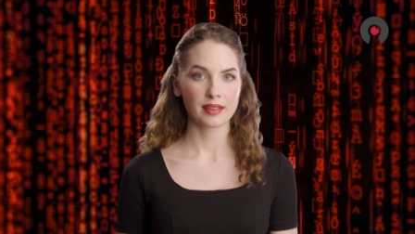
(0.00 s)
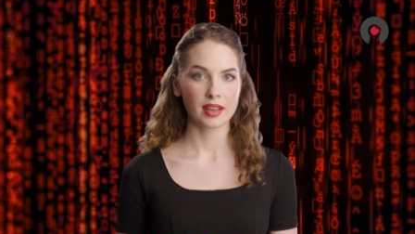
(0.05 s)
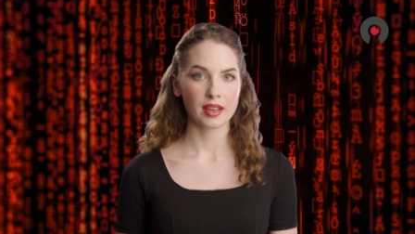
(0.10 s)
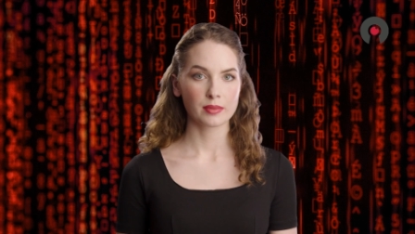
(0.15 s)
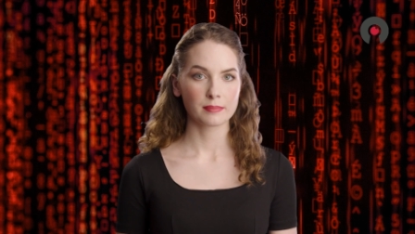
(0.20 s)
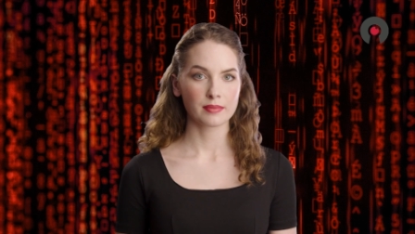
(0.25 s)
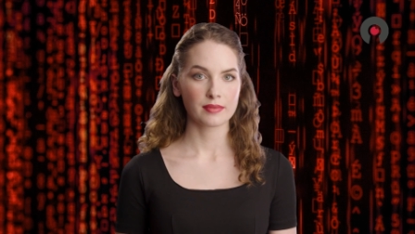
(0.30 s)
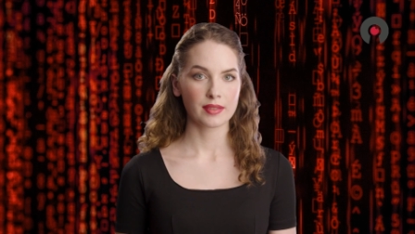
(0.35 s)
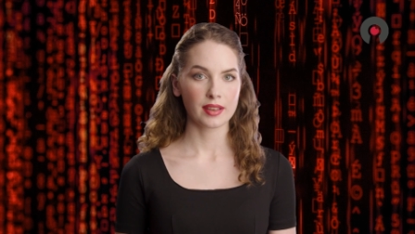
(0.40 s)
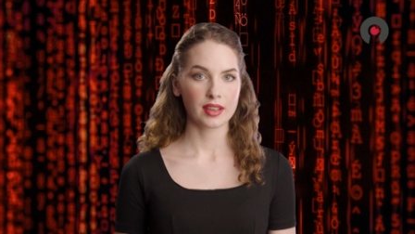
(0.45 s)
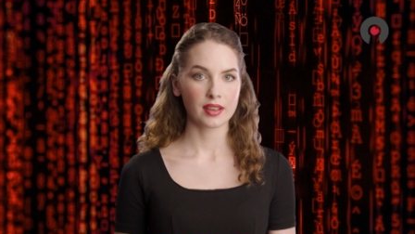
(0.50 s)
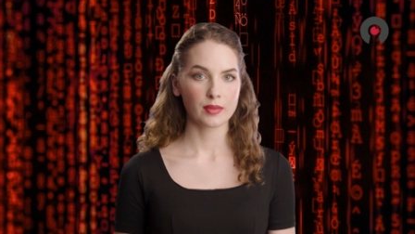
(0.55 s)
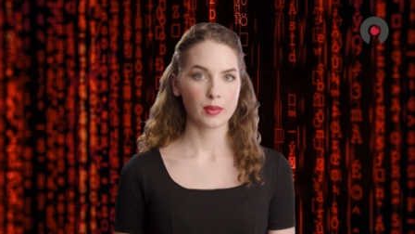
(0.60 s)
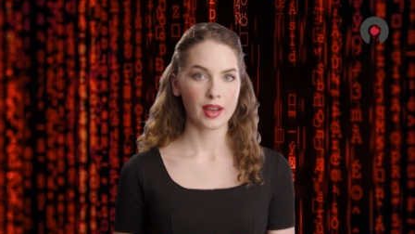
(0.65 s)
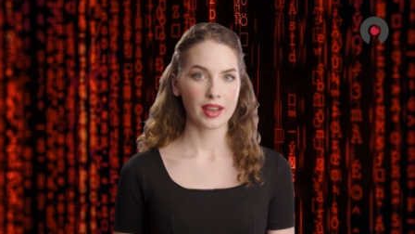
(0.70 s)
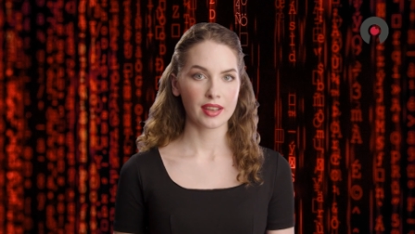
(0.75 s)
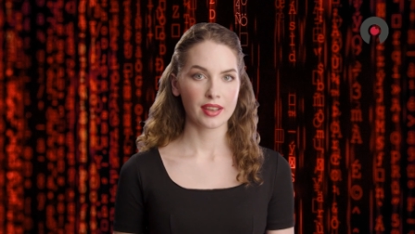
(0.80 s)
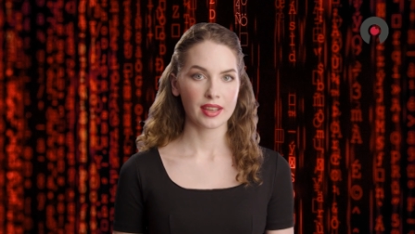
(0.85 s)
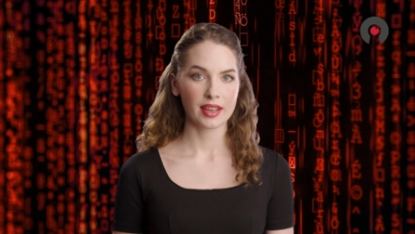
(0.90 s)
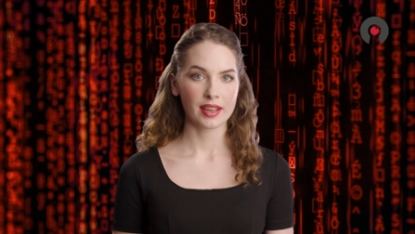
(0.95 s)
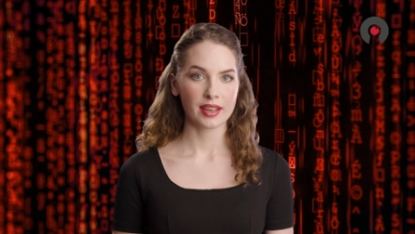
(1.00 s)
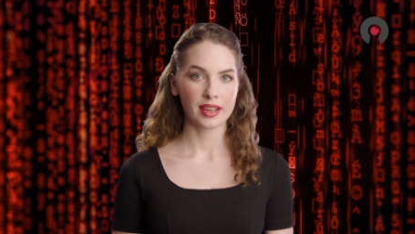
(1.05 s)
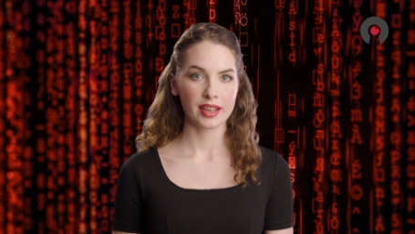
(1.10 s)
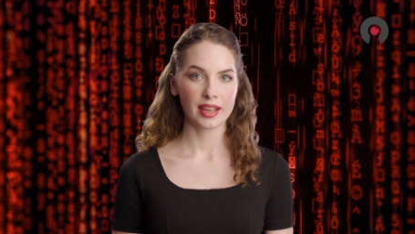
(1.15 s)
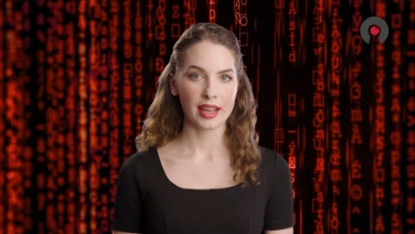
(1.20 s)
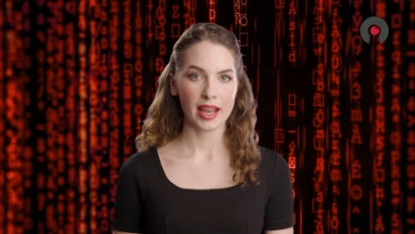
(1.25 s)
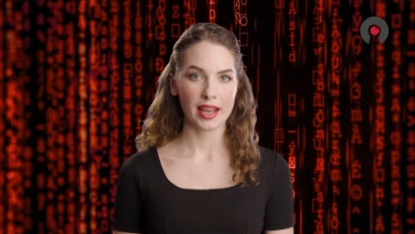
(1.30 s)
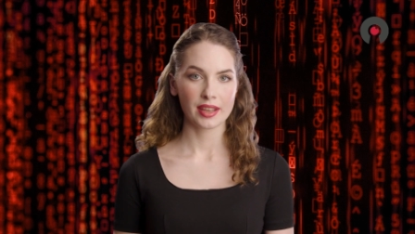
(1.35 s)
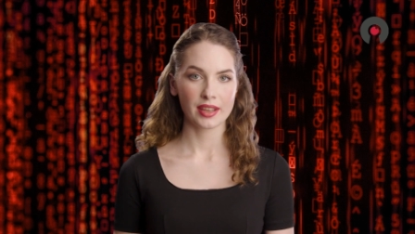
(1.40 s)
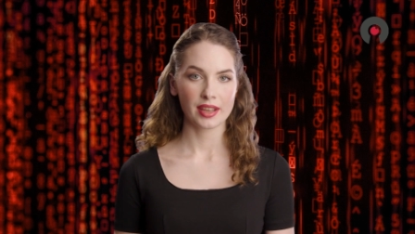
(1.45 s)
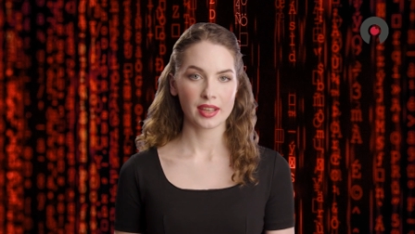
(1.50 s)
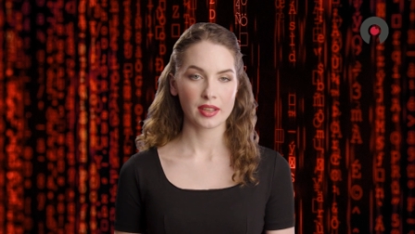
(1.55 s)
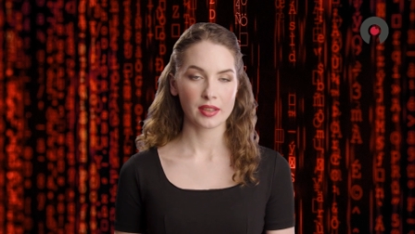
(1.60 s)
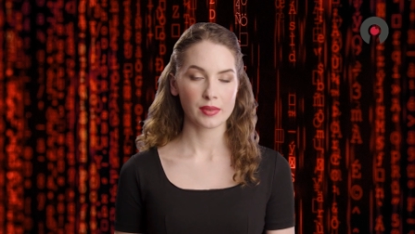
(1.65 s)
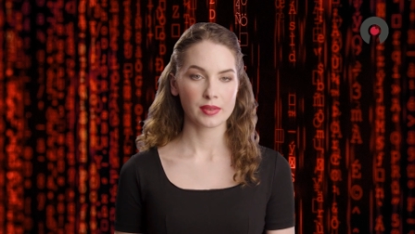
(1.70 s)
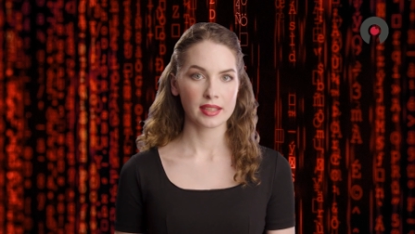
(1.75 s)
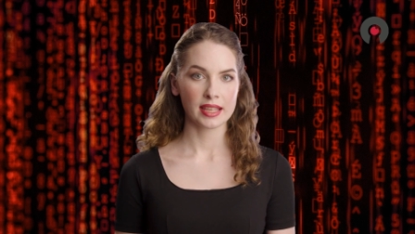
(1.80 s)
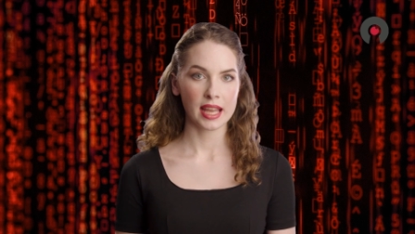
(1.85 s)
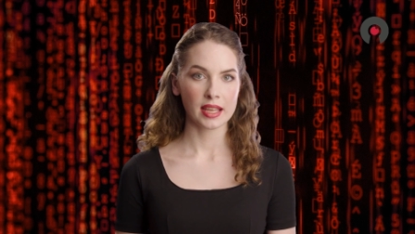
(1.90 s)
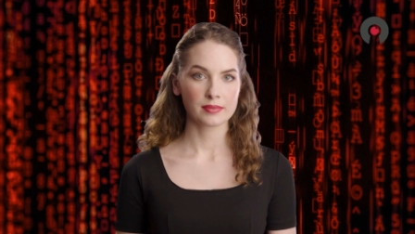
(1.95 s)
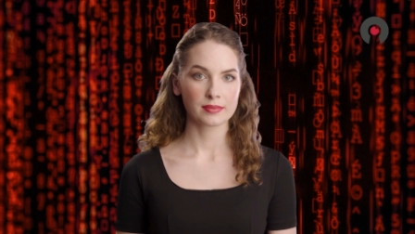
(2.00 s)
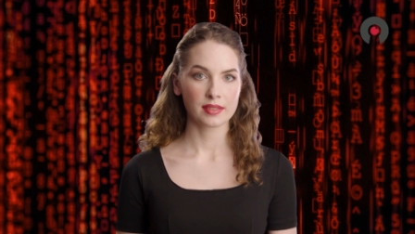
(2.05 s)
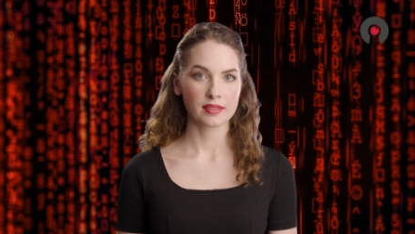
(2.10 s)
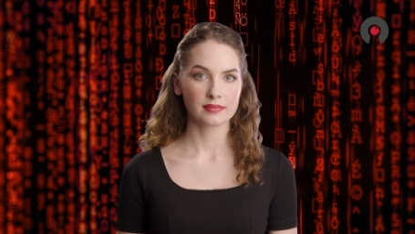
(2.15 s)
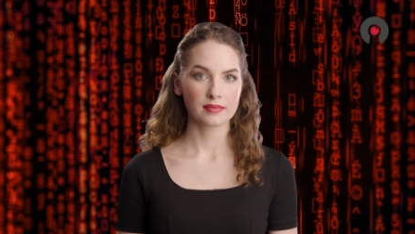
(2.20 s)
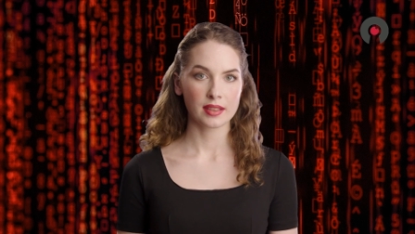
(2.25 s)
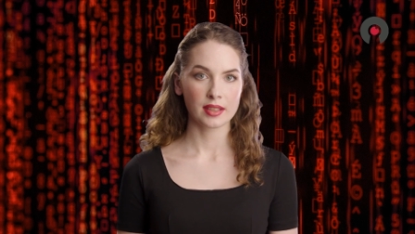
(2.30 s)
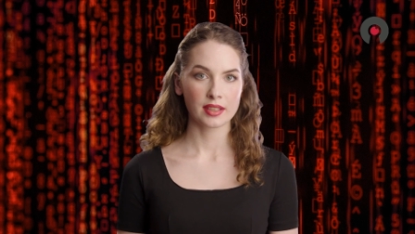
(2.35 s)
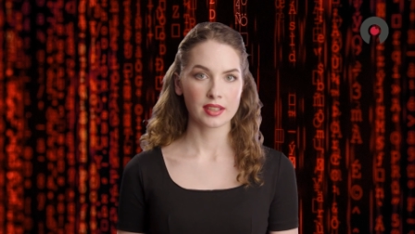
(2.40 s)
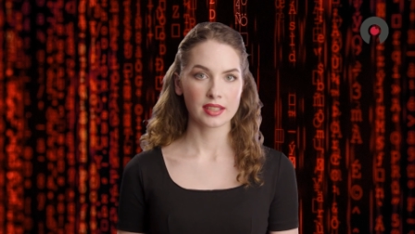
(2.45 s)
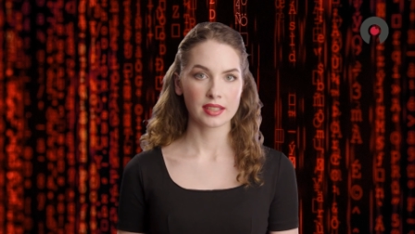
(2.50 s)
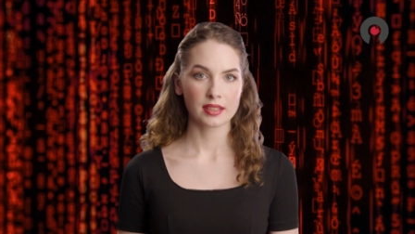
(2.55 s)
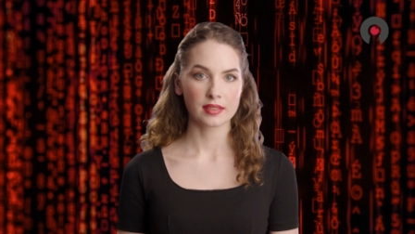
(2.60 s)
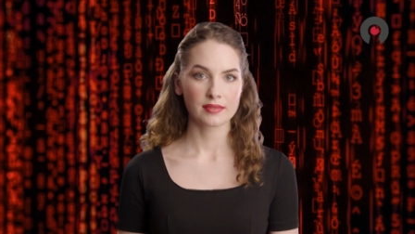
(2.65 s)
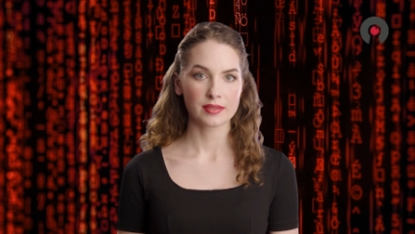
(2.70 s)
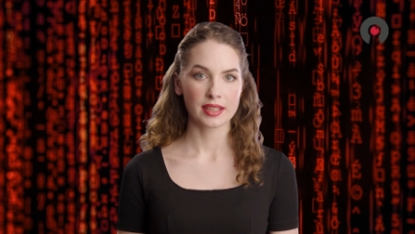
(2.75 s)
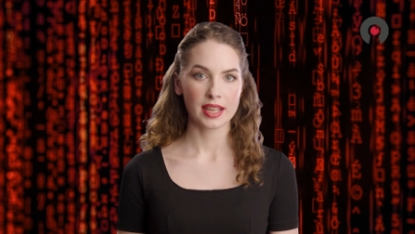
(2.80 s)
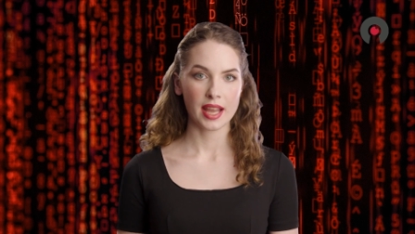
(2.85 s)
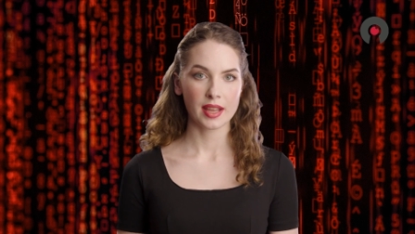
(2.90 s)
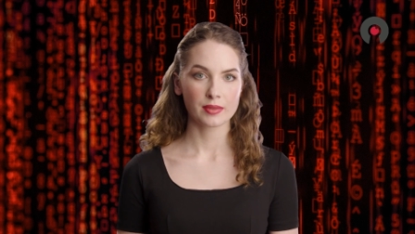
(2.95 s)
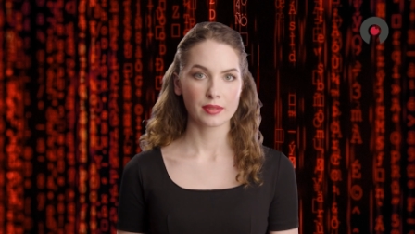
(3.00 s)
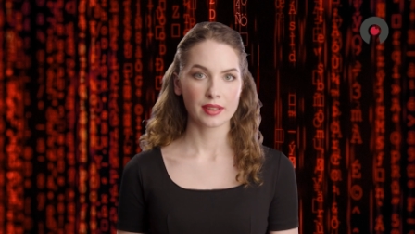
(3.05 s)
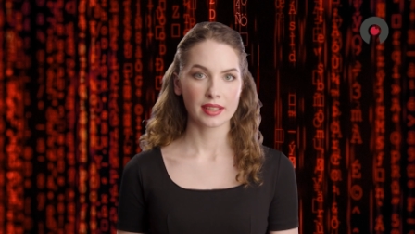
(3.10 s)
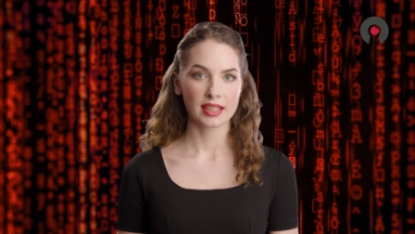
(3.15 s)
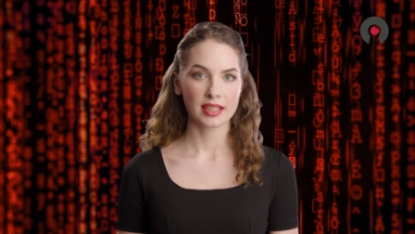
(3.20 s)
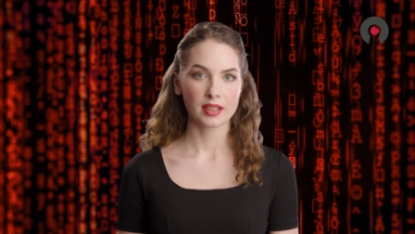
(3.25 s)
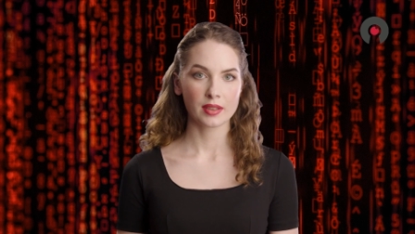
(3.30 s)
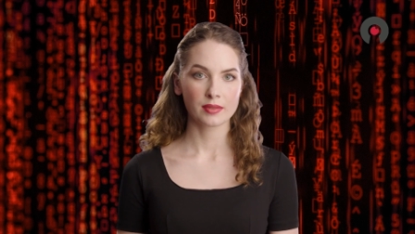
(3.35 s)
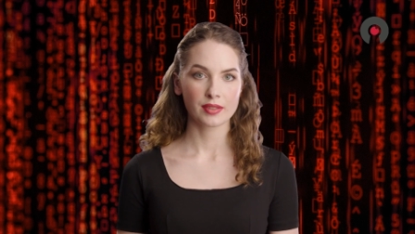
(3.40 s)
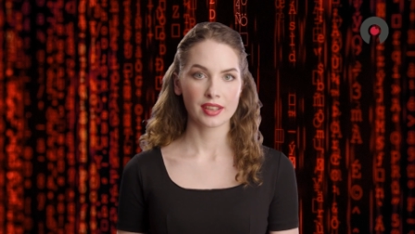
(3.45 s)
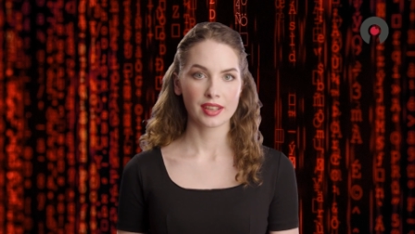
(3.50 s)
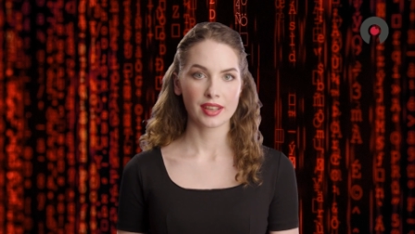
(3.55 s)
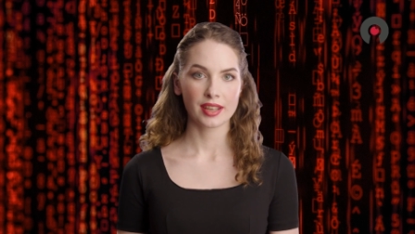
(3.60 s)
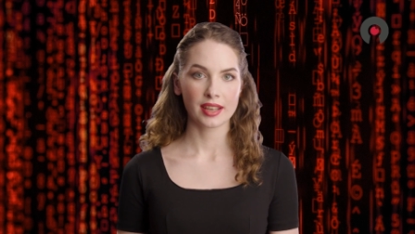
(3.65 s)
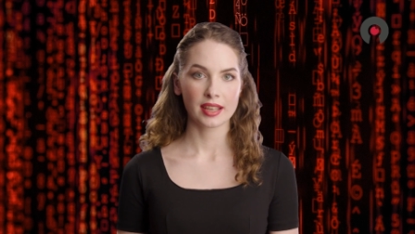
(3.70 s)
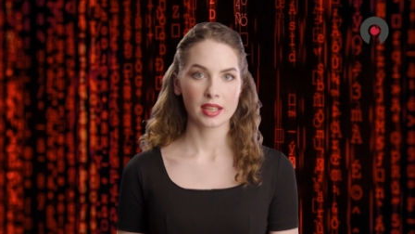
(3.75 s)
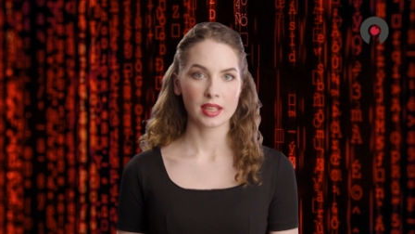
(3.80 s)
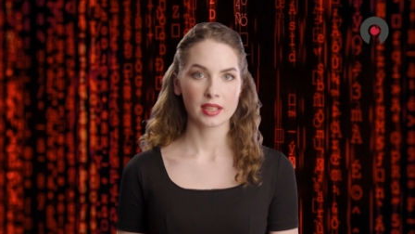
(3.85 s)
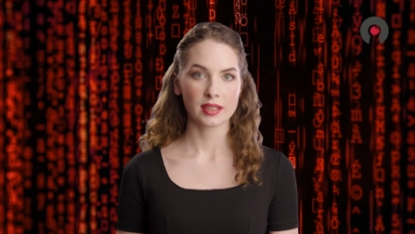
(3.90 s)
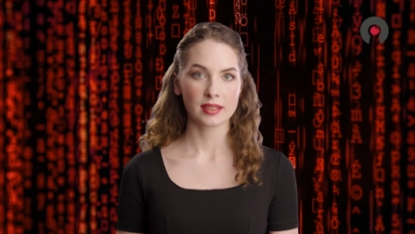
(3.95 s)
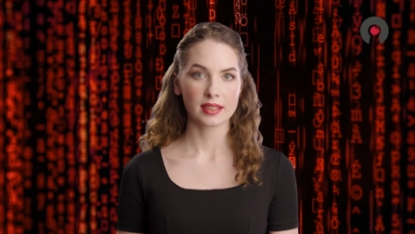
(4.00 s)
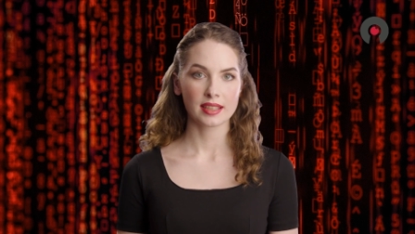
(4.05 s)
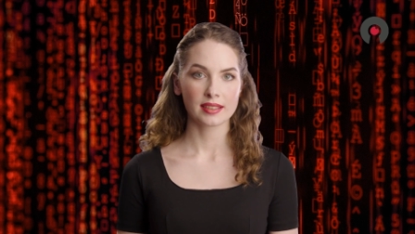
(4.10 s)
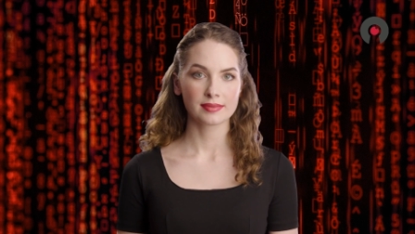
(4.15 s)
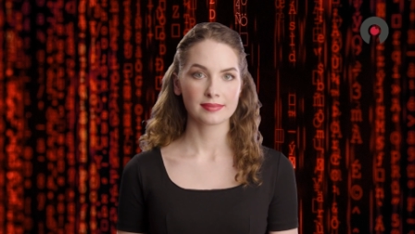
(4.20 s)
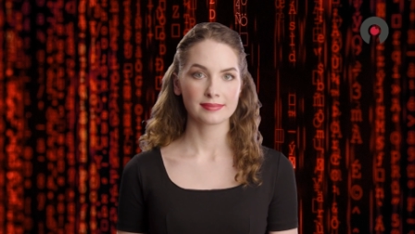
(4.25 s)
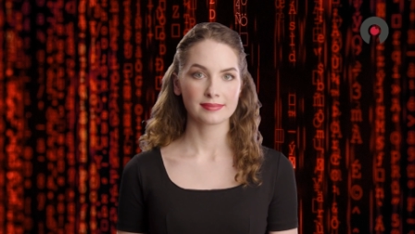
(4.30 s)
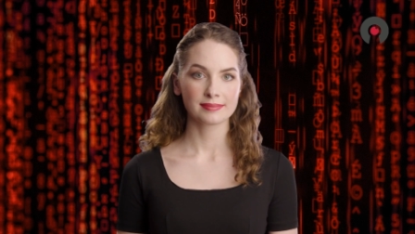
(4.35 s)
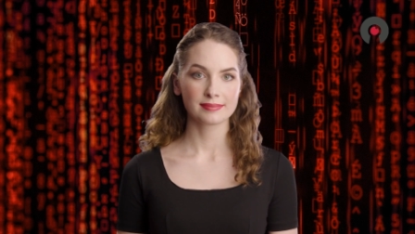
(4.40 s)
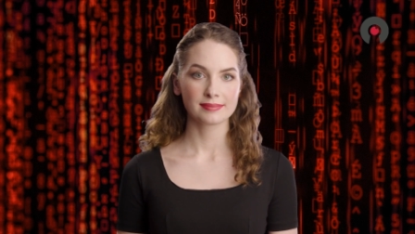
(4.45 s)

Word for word: Some of the trends that are likely to shape the future of cybersecurity include